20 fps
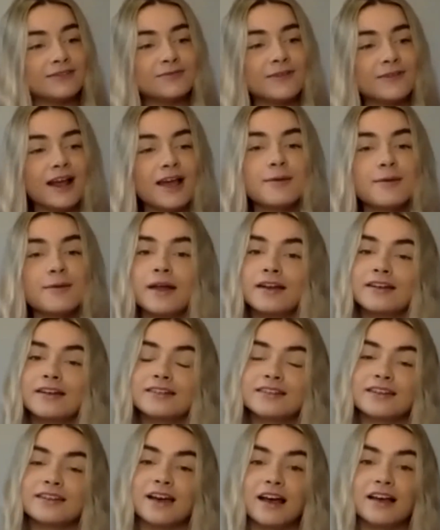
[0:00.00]
recommend
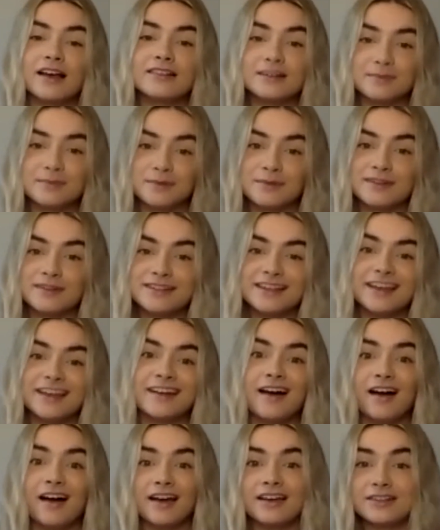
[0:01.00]
supplements in
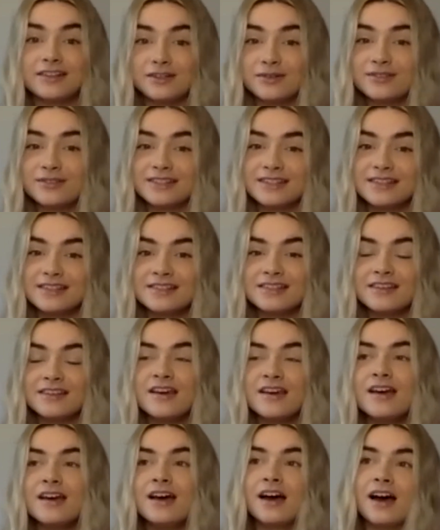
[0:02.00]
higher doses
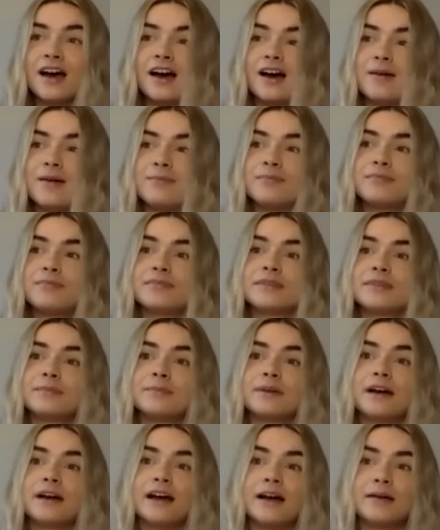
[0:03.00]
than
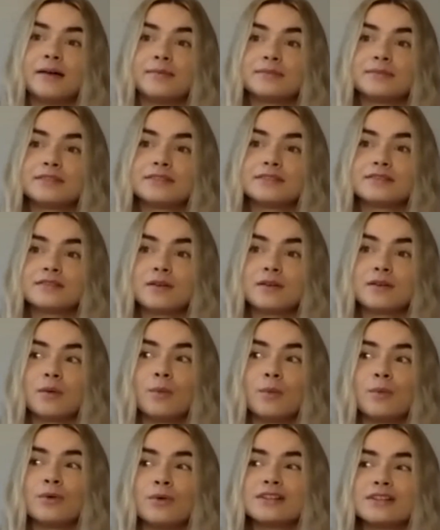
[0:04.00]
perhaps
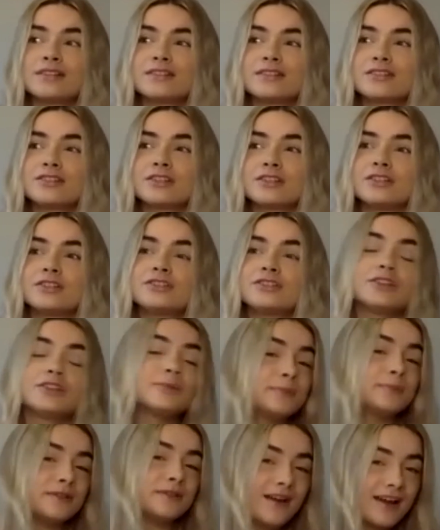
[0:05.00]
what should
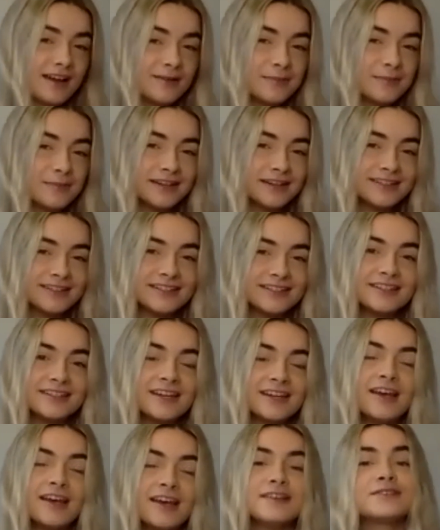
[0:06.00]
be recommended.
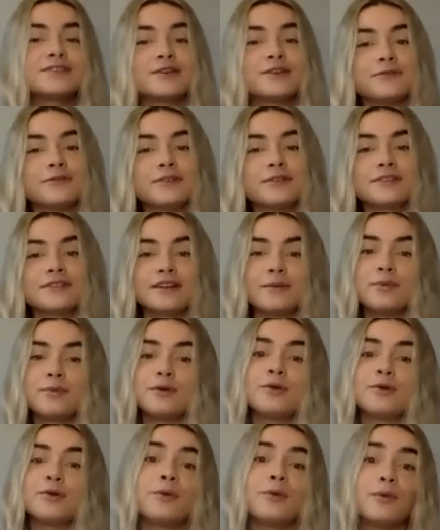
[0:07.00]
So for
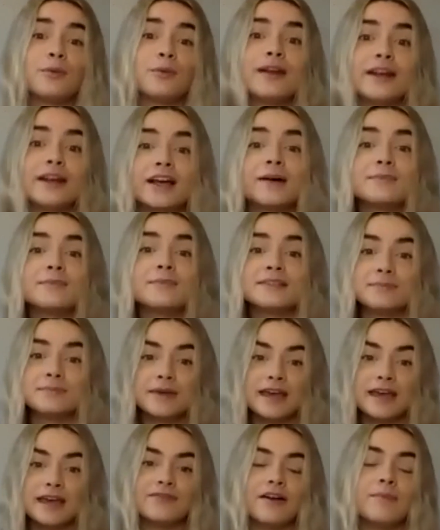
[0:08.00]
example, when it comes to
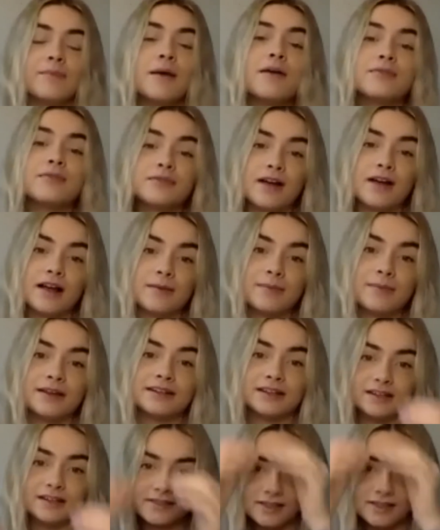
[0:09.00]
me, if I'm ever
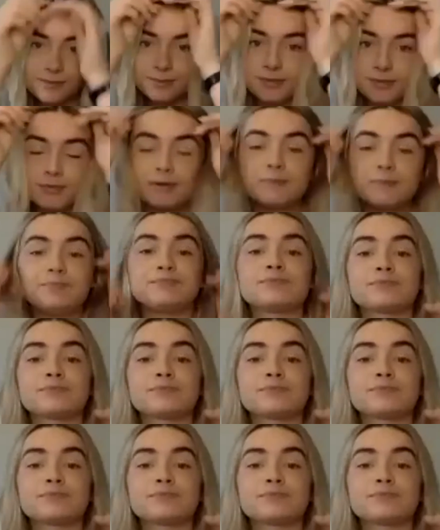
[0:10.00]
recommending a supplement,